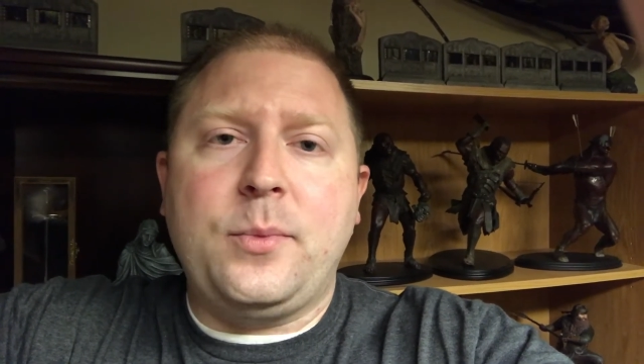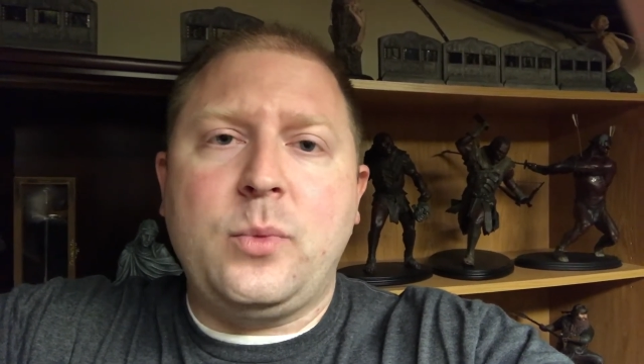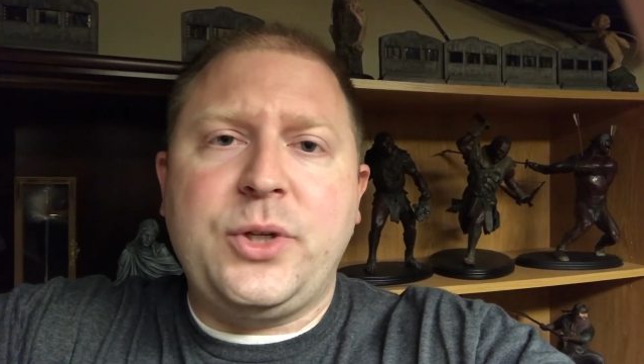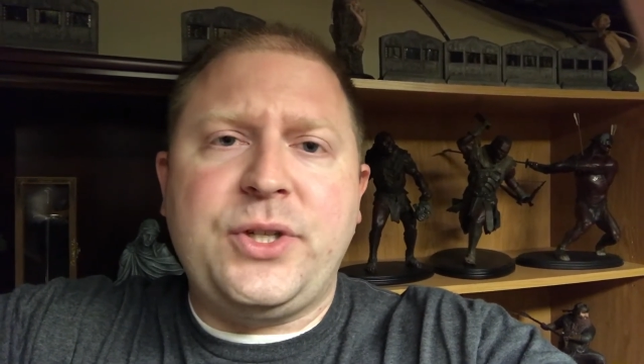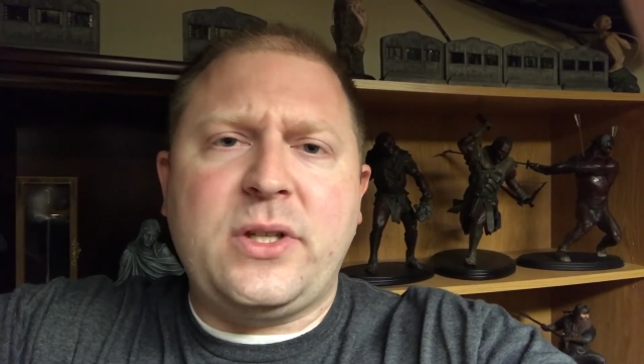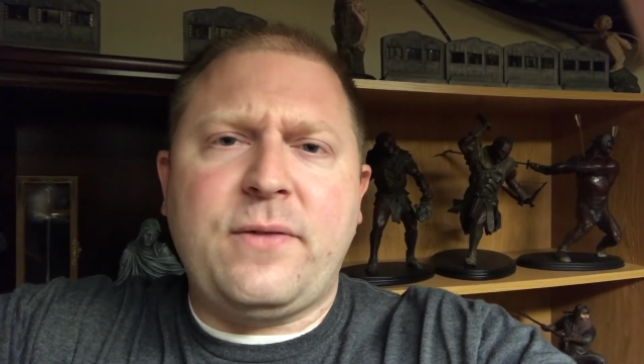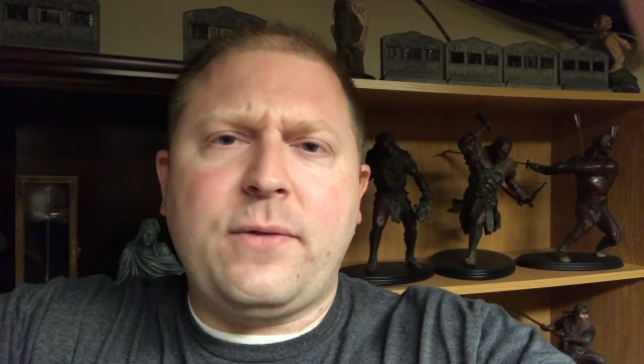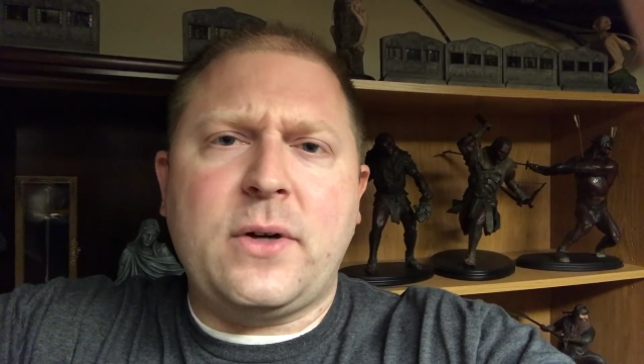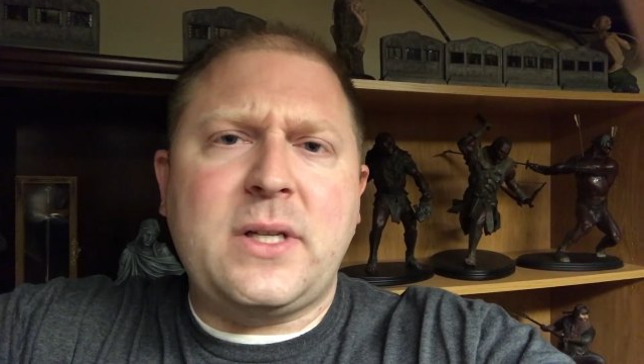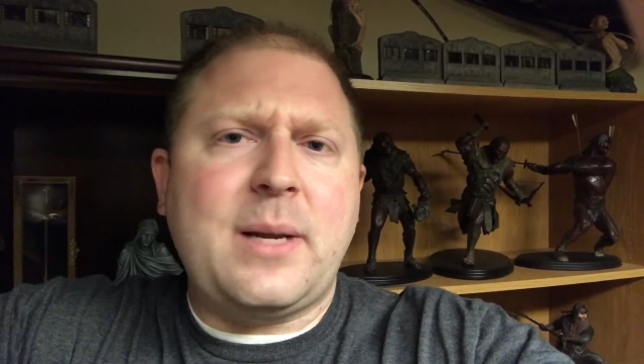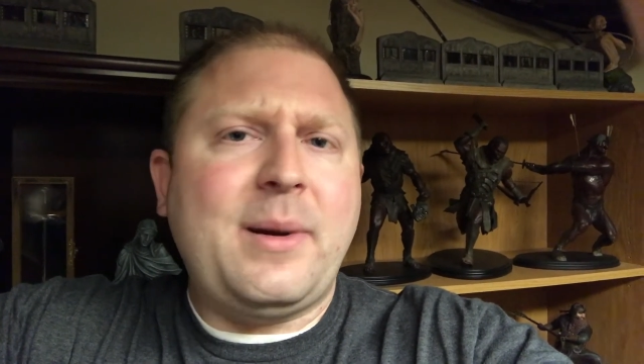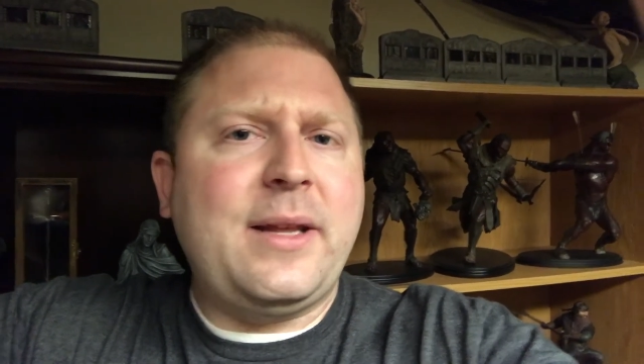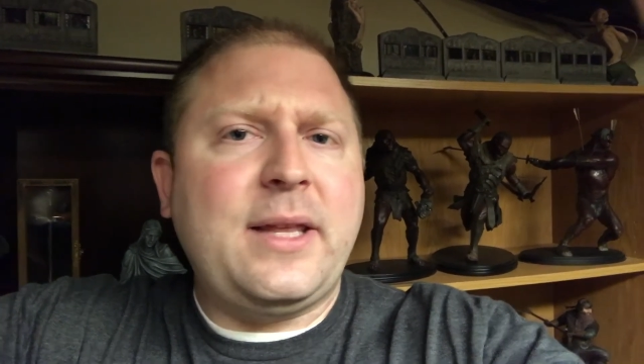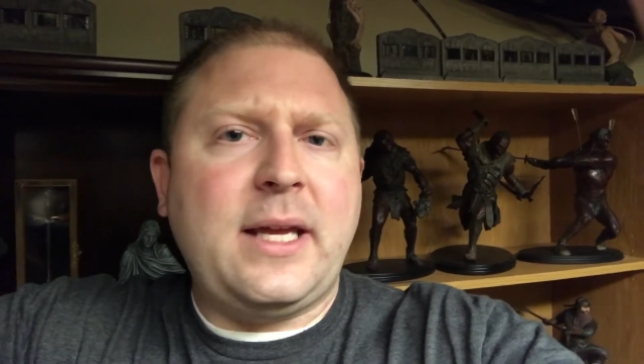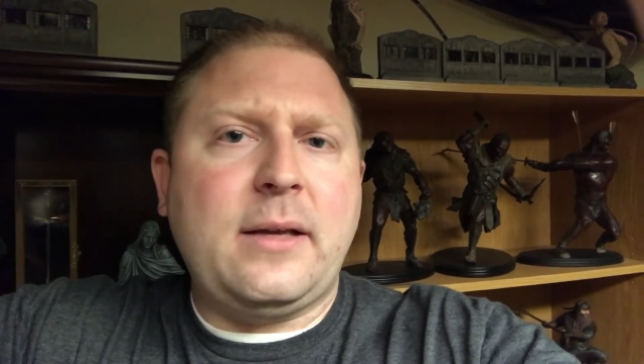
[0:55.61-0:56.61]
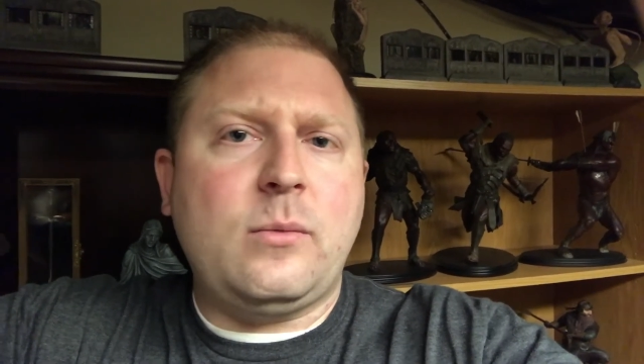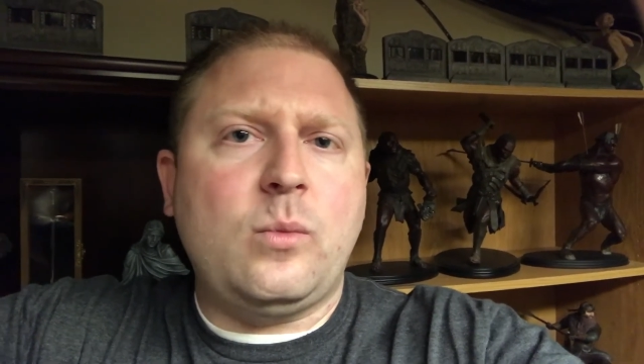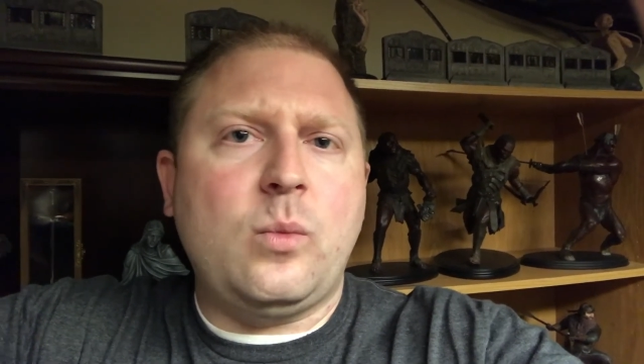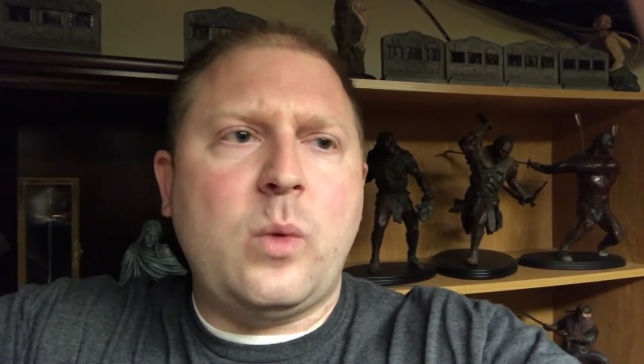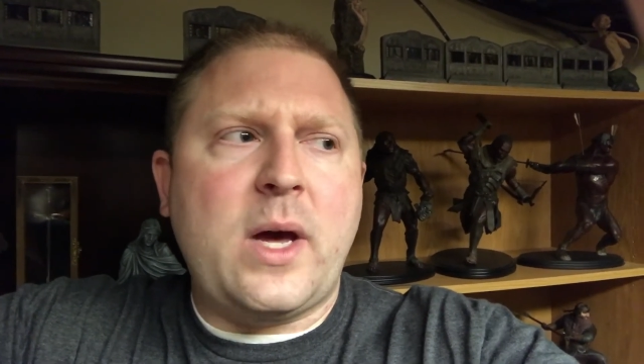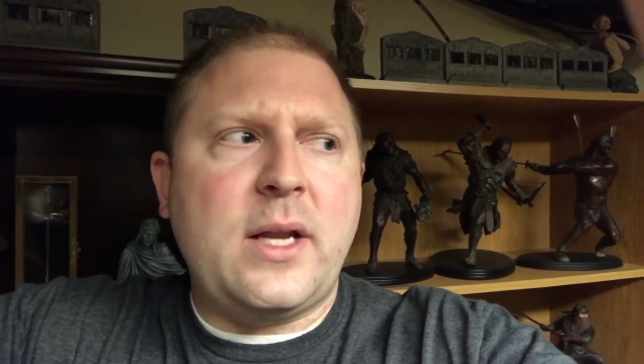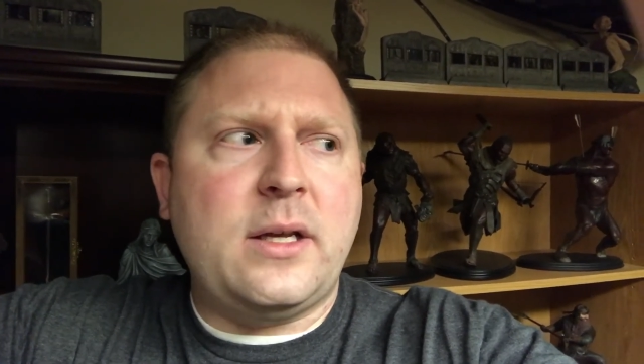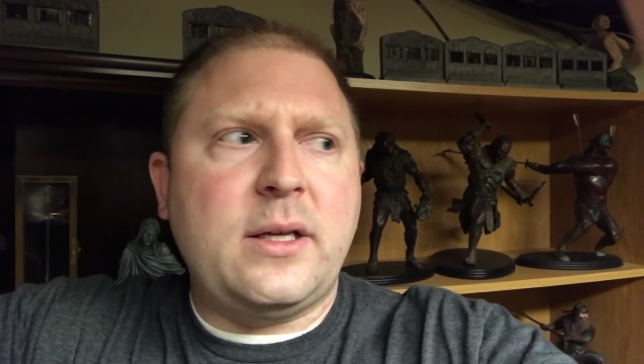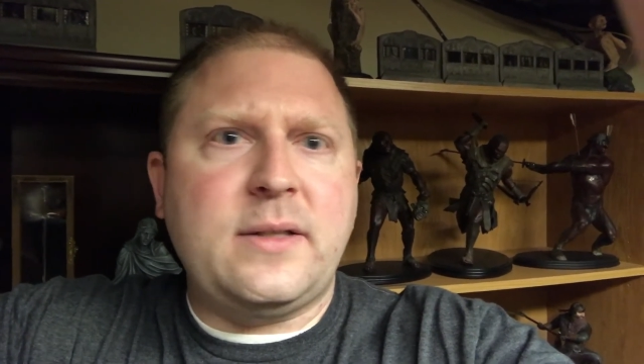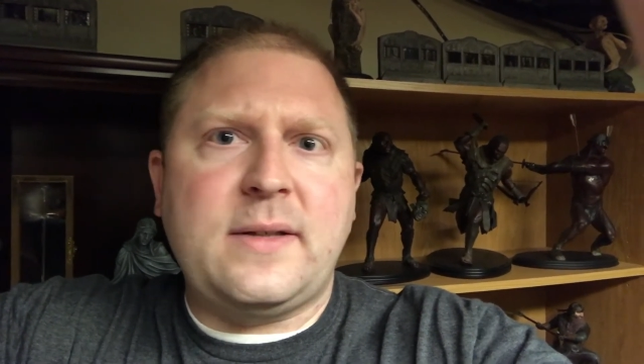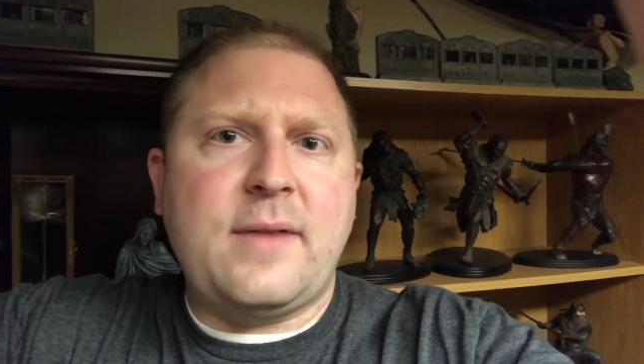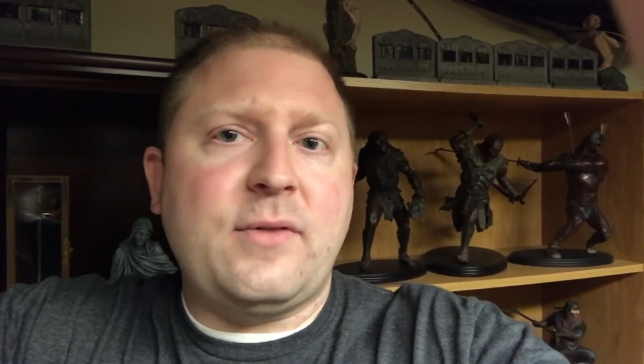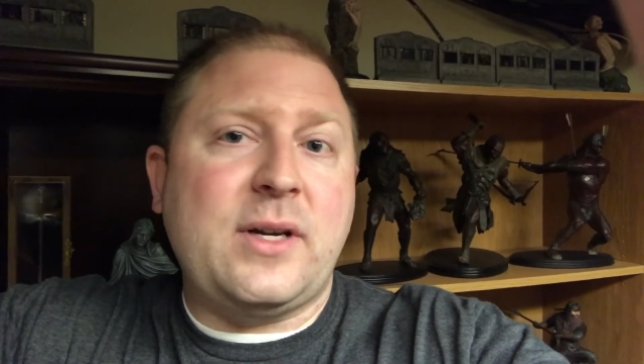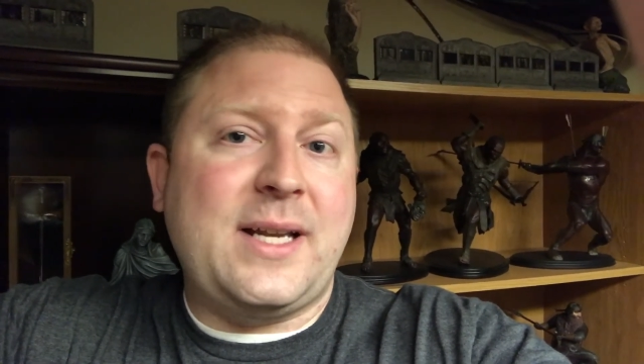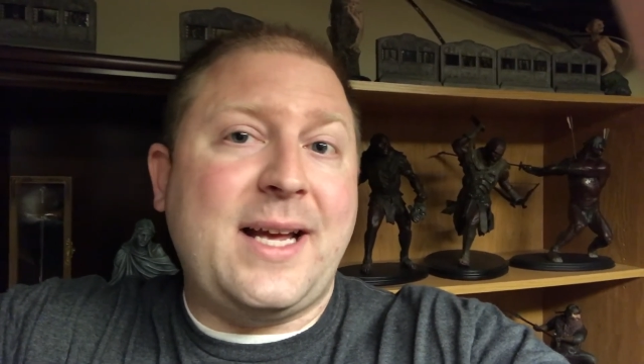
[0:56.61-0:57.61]
which is the first time I think Weta has
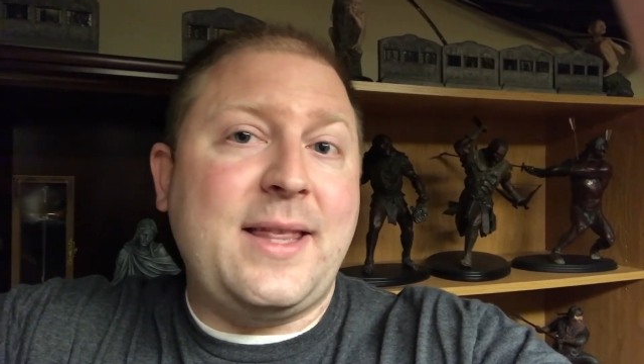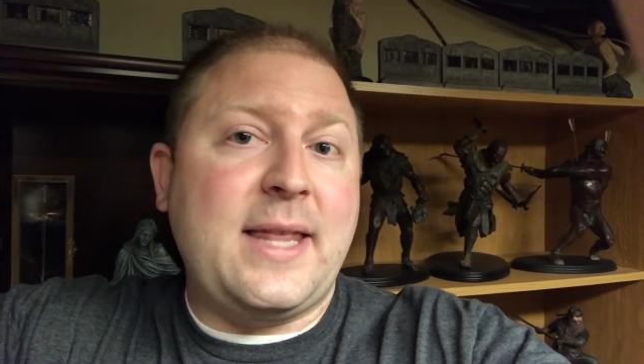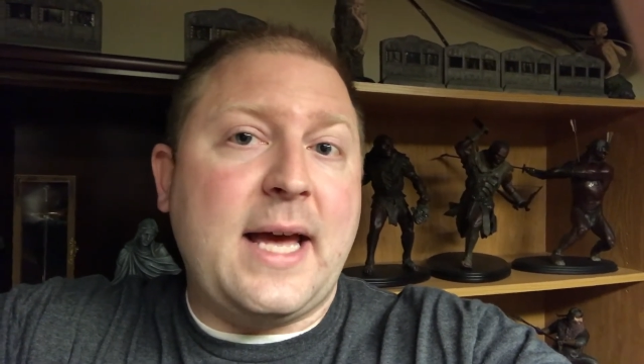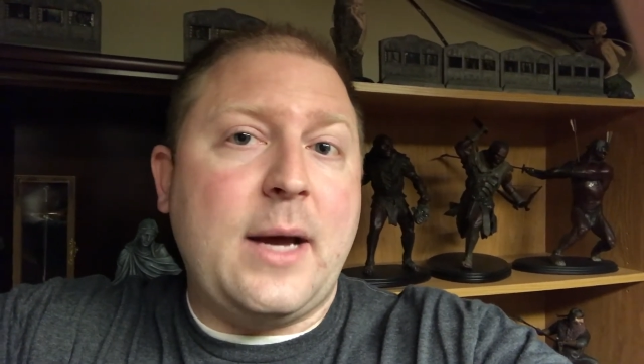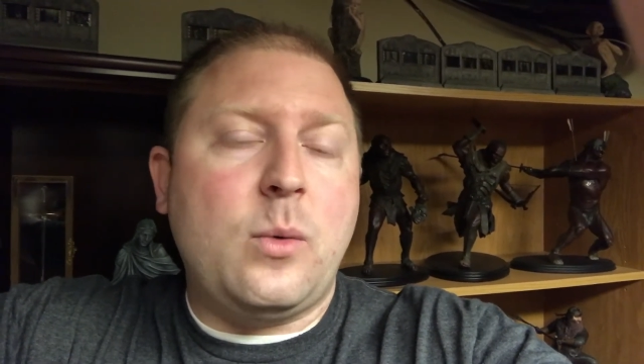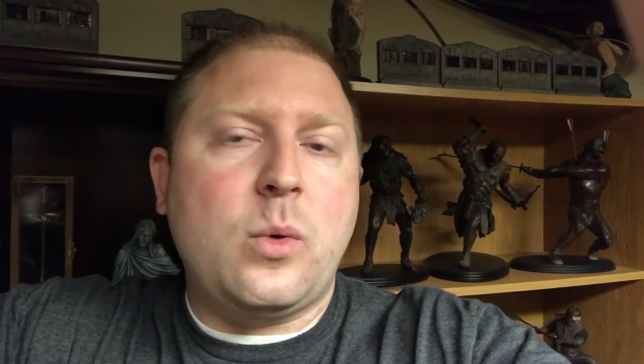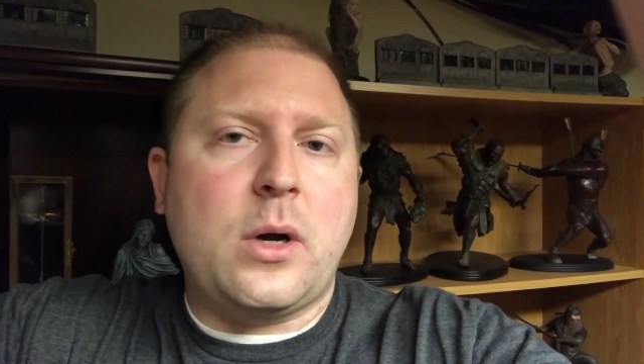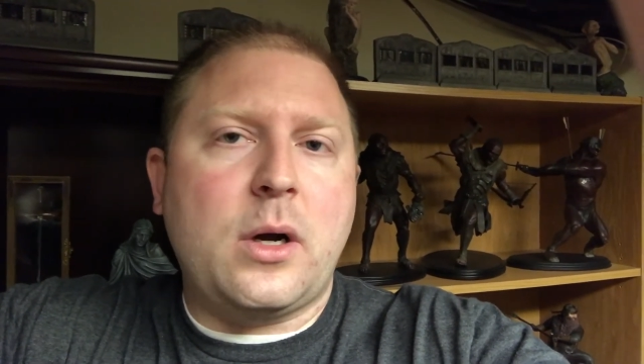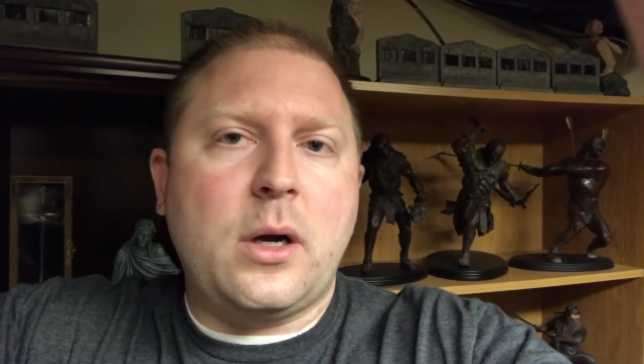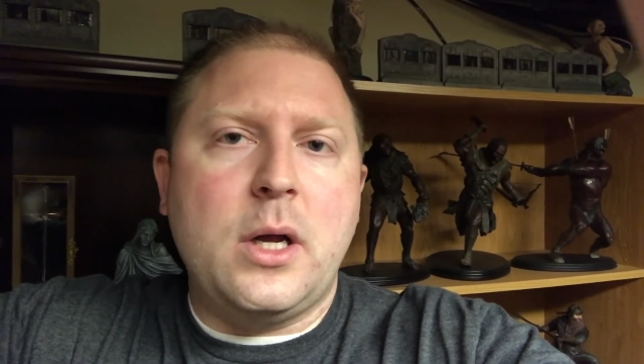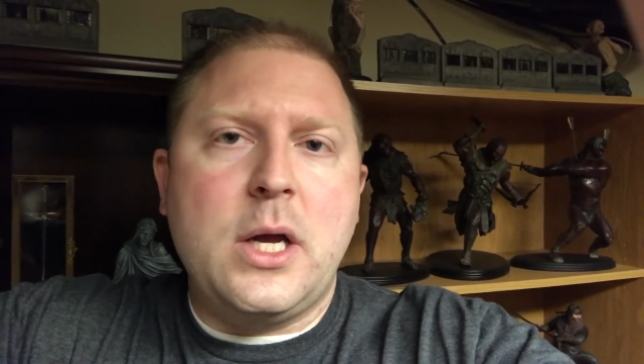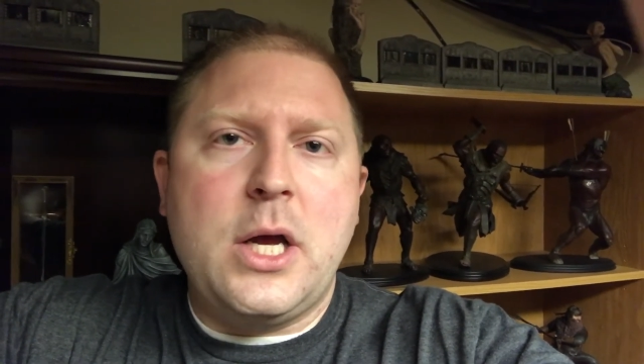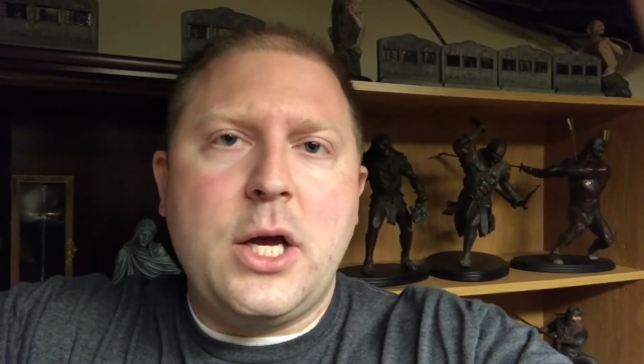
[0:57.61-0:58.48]
ever done that, where